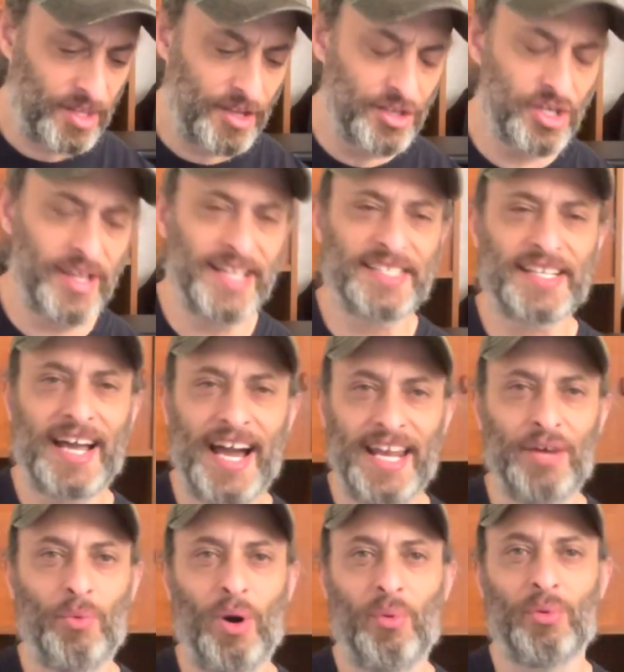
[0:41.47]
So that's
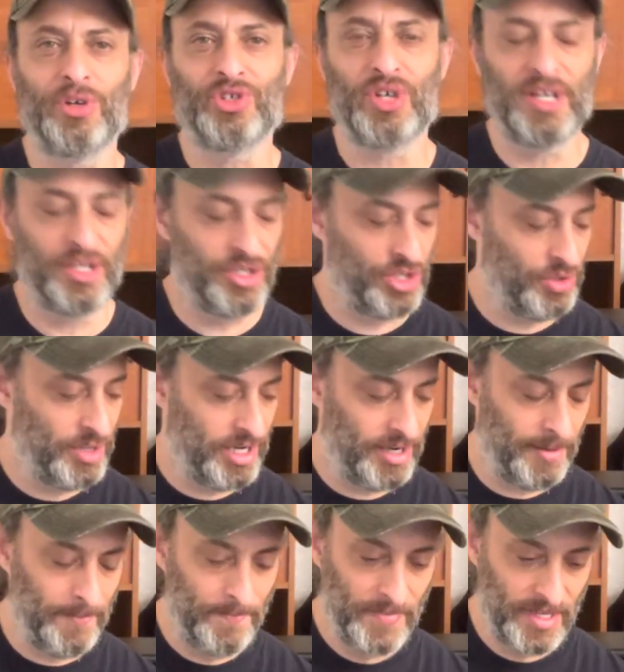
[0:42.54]
kind of what we're trying to do
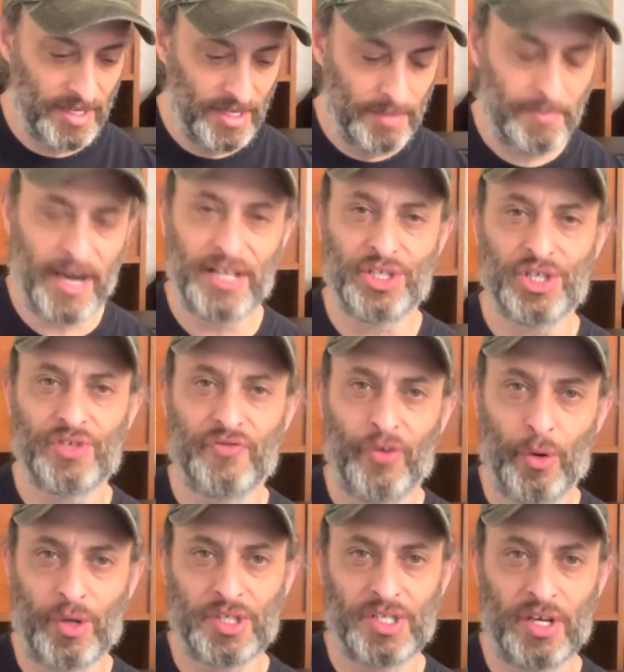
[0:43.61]
here by just
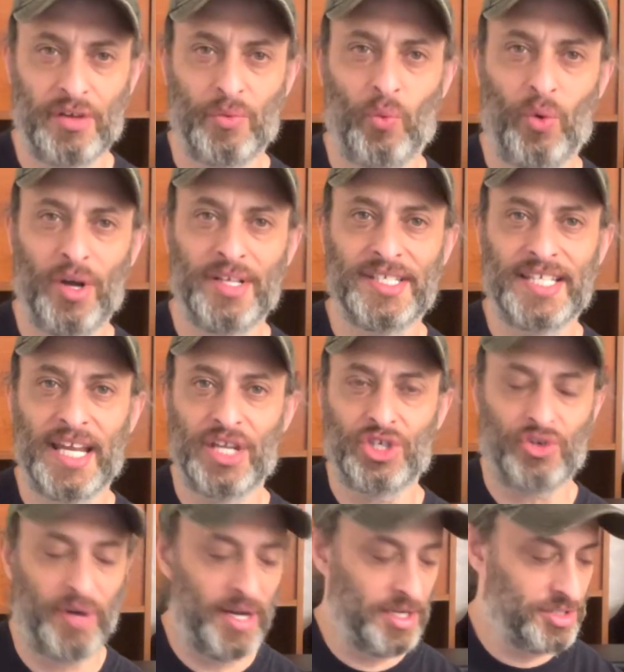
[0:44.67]
focusing on one set of
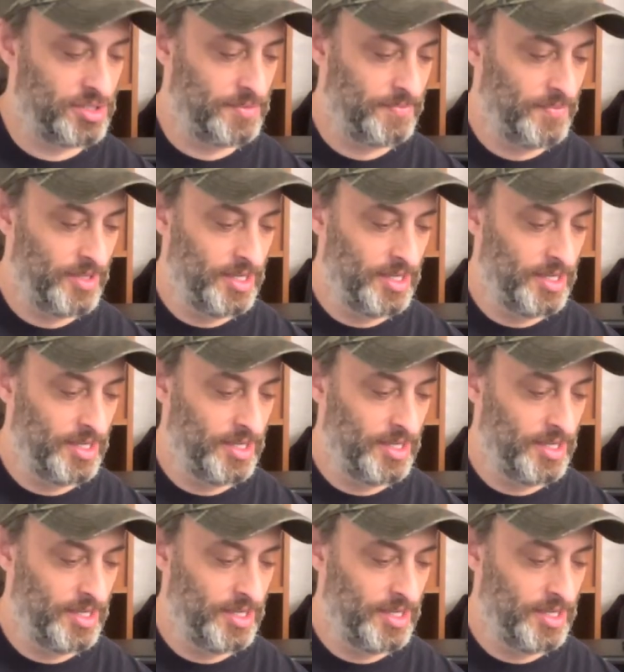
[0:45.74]
strings.